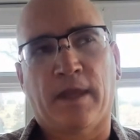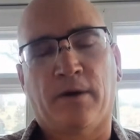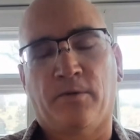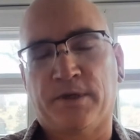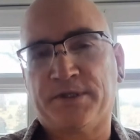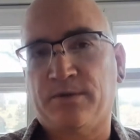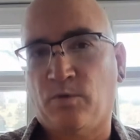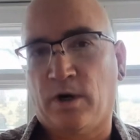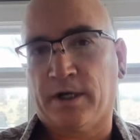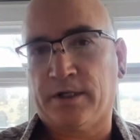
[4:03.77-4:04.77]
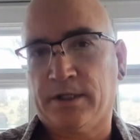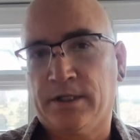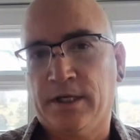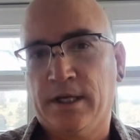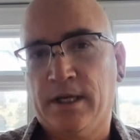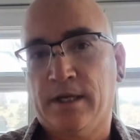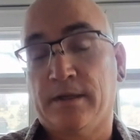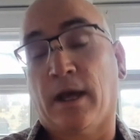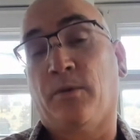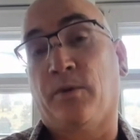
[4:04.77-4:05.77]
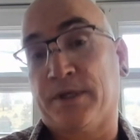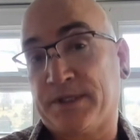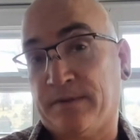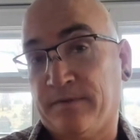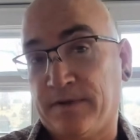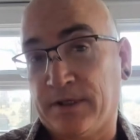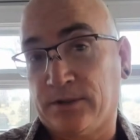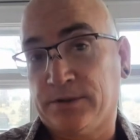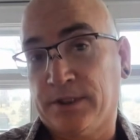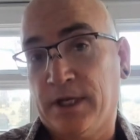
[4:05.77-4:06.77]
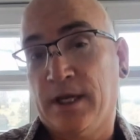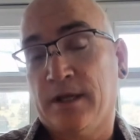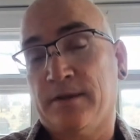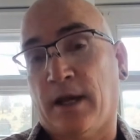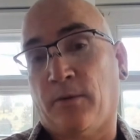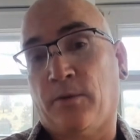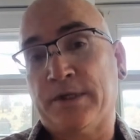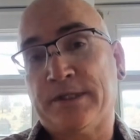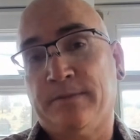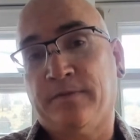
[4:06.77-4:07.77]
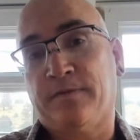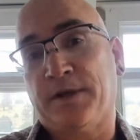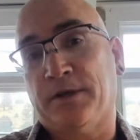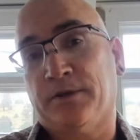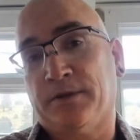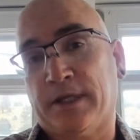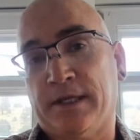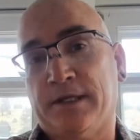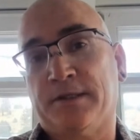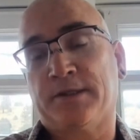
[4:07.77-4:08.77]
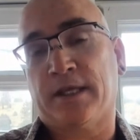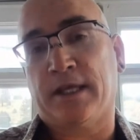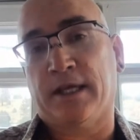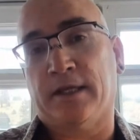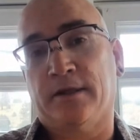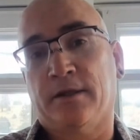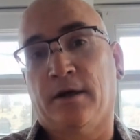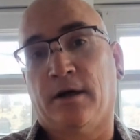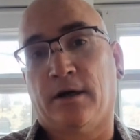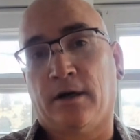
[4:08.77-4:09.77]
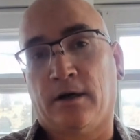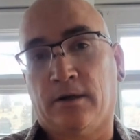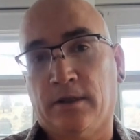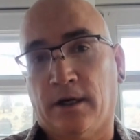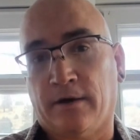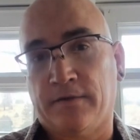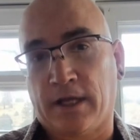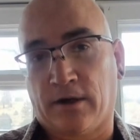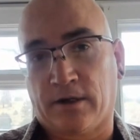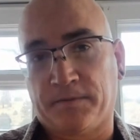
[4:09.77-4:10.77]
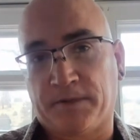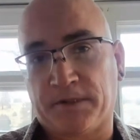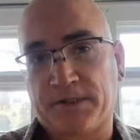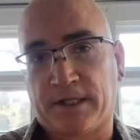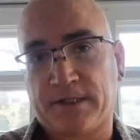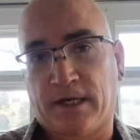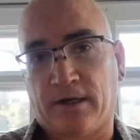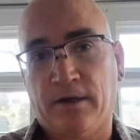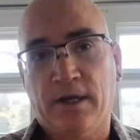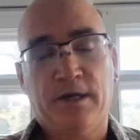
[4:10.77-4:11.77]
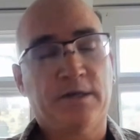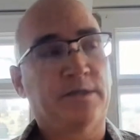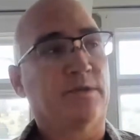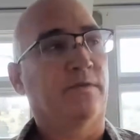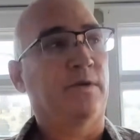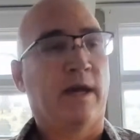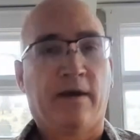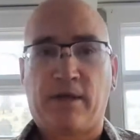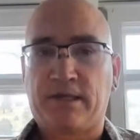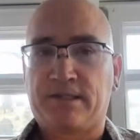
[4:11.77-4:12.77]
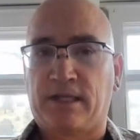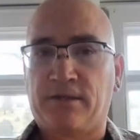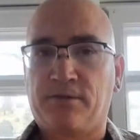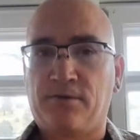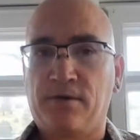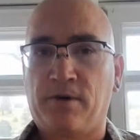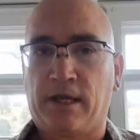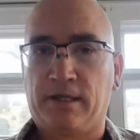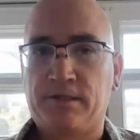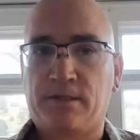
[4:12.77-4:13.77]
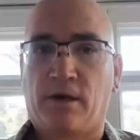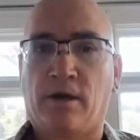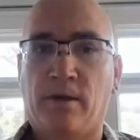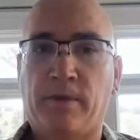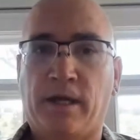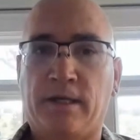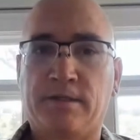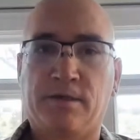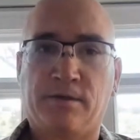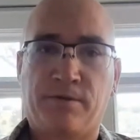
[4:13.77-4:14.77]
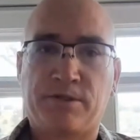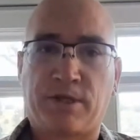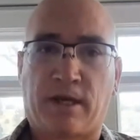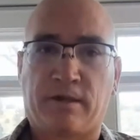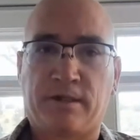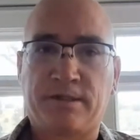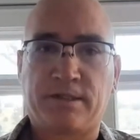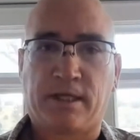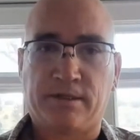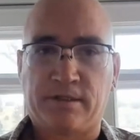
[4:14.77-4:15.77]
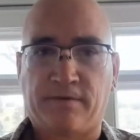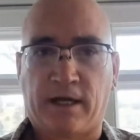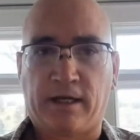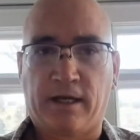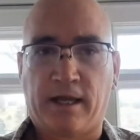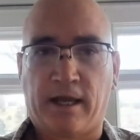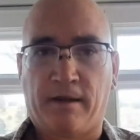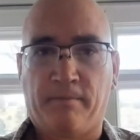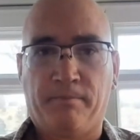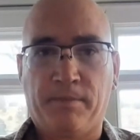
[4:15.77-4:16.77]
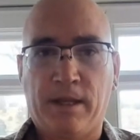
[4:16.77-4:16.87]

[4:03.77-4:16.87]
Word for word: that wisdom water, that wisdom field. That wisdom field is in all of the alchemist sets now. So if you have that set of three rings, the harmonizer, the chalice, and the divine I am,